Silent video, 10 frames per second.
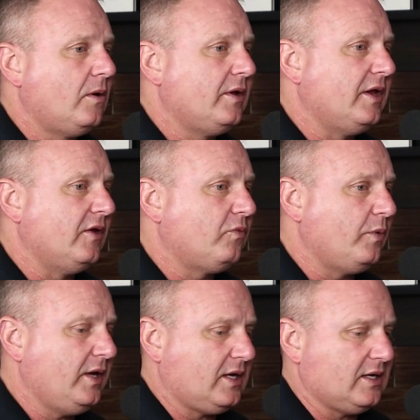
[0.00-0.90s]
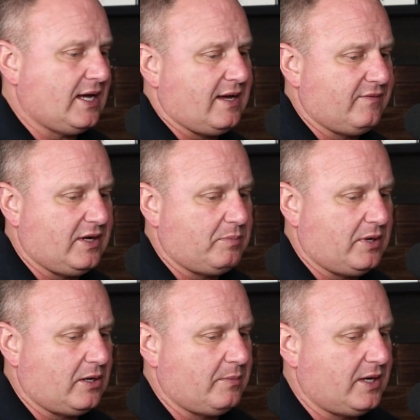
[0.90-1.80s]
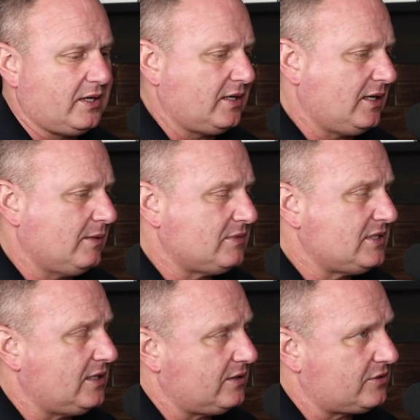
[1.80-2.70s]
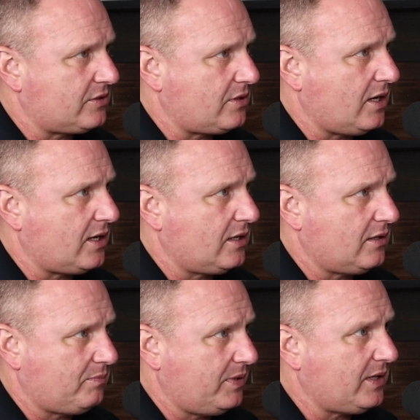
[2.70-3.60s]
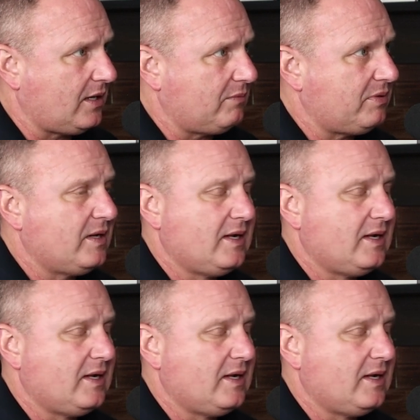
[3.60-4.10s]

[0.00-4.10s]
If we can have a paramedic, an EMT in a truck, a pickup,